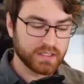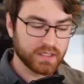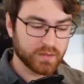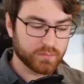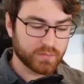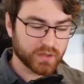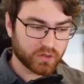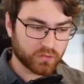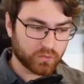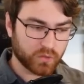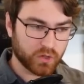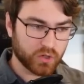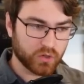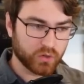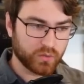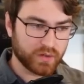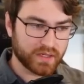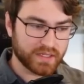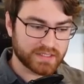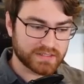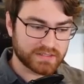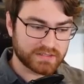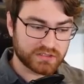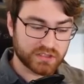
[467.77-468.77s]
but Crow
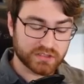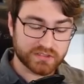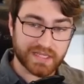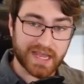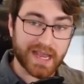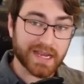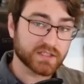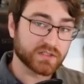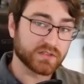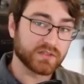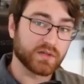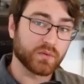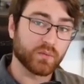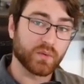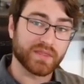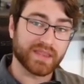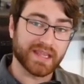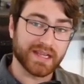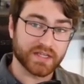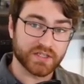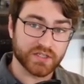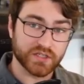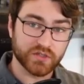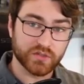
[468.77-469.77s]
is just excellent at what
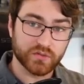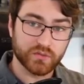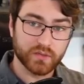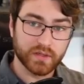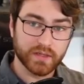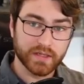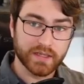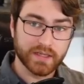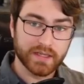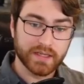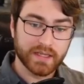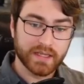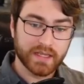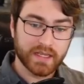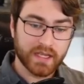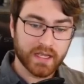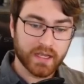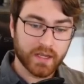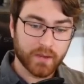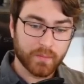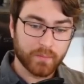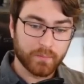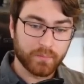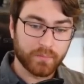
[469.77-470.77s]
they do.
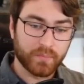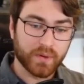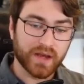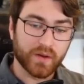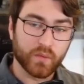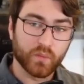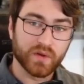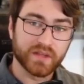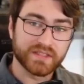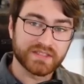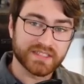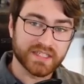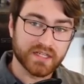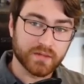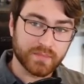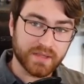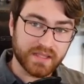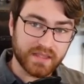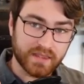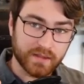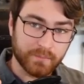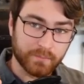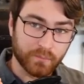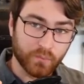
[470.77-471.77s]
But what's going to
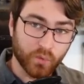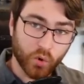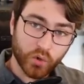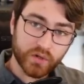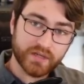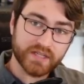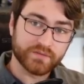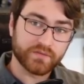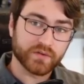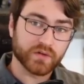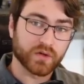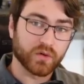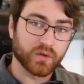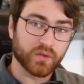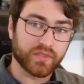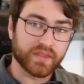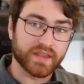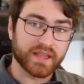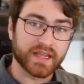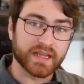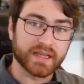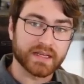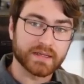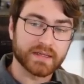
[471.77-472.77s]
be the more difficult
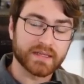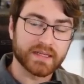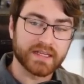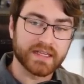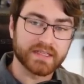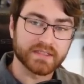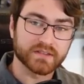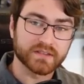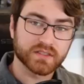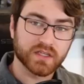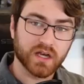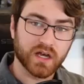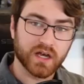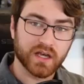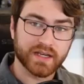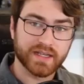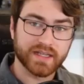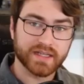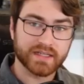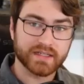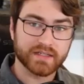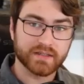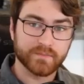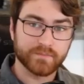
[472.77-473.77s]
thing is
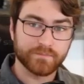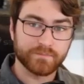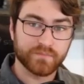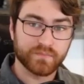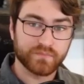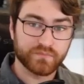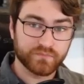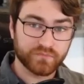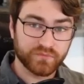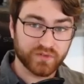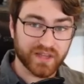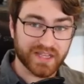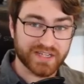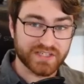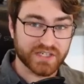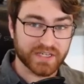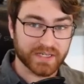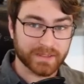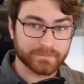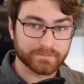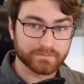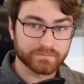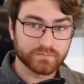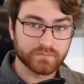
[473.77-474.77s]
Connick
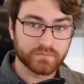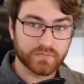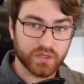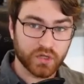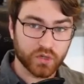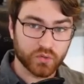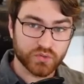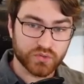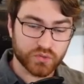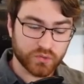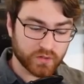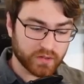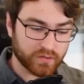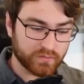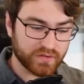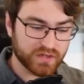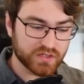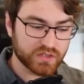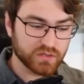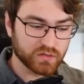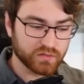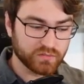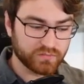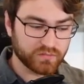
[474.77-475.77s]
fledging, doing
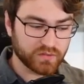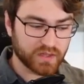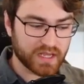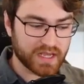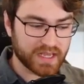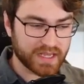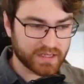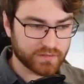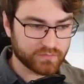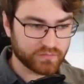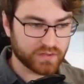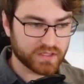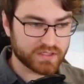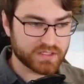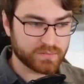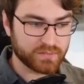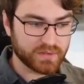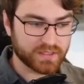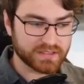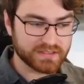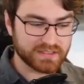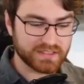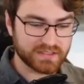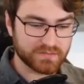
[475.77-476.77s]
official flying and fledging,
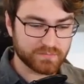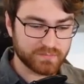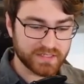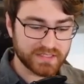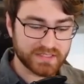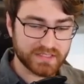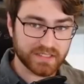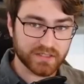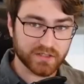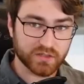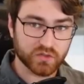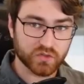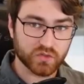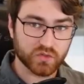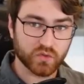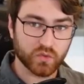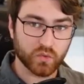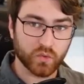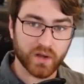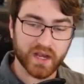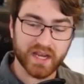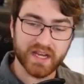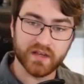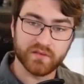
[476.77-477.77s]
because he's missing
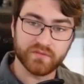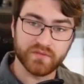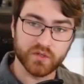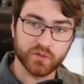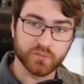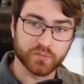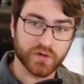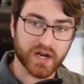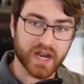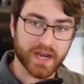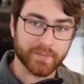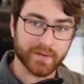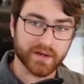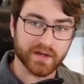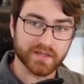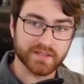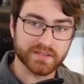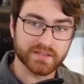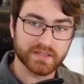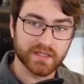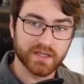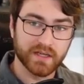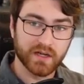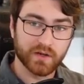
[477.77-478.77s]
quite a few
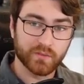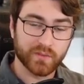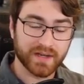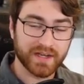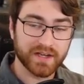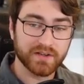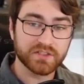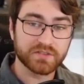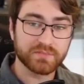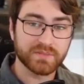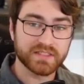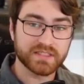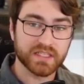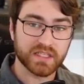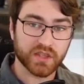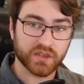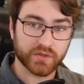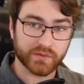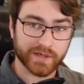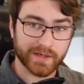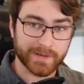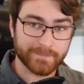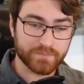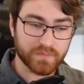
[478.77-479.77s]
primaries. Right now he's missing
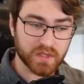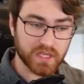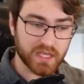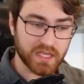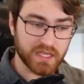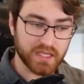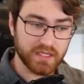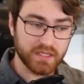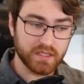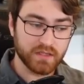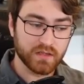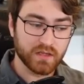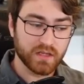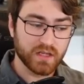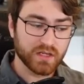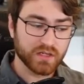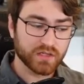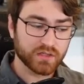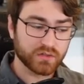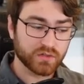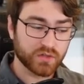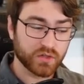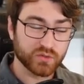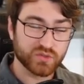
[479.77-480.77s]
3.
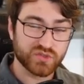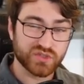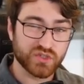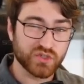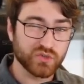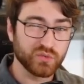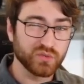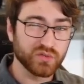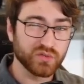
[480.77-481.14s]
Those 2